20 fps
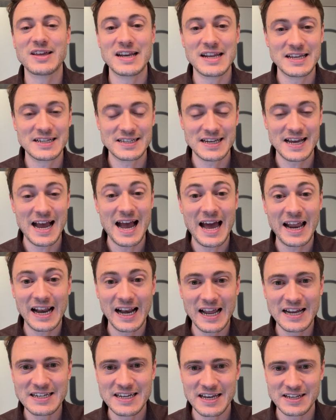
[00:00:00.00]
that its
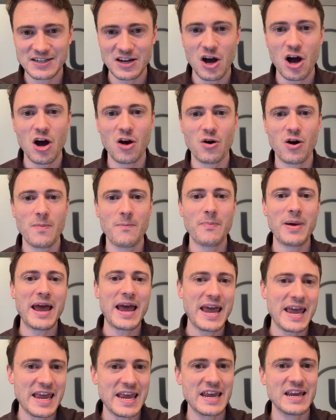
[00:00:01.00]
analytics are a
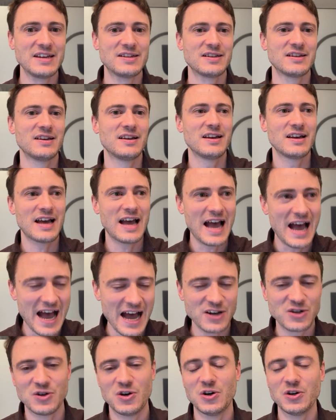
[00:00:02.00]
paid
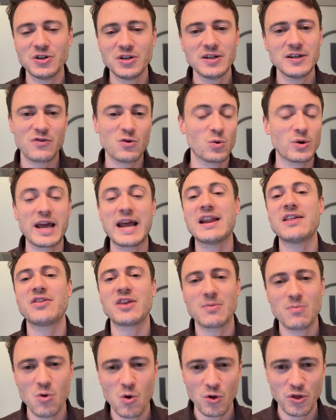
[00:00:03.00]
add on, if you want
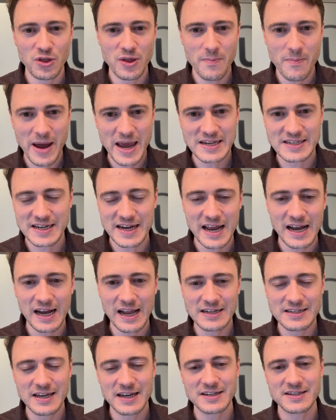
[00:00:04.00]
anything more than the basic
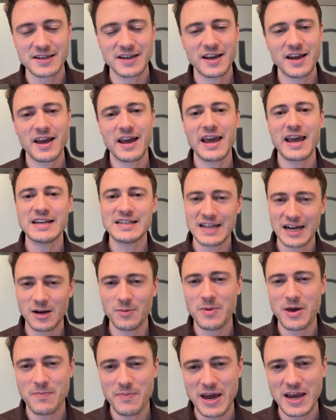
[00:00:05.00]
analytics, is a little
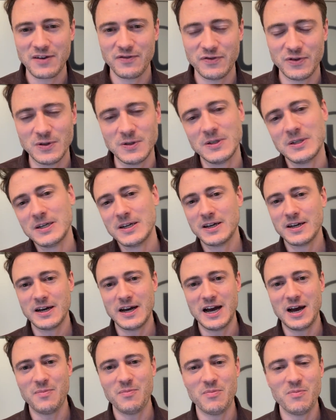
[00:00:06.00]
bit painful.
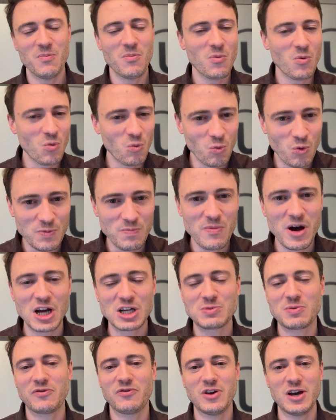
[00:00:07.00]
Um, would
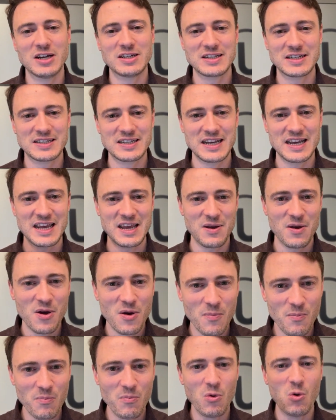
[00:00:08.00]
much prefer to see
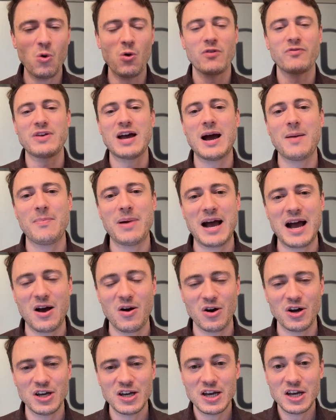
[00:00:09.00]
more of that
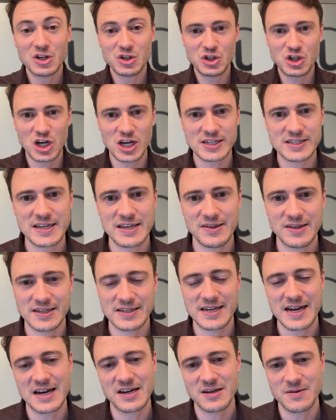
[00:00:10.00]
power just in the
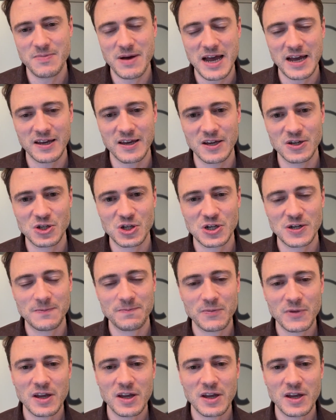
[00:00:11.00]
standard package.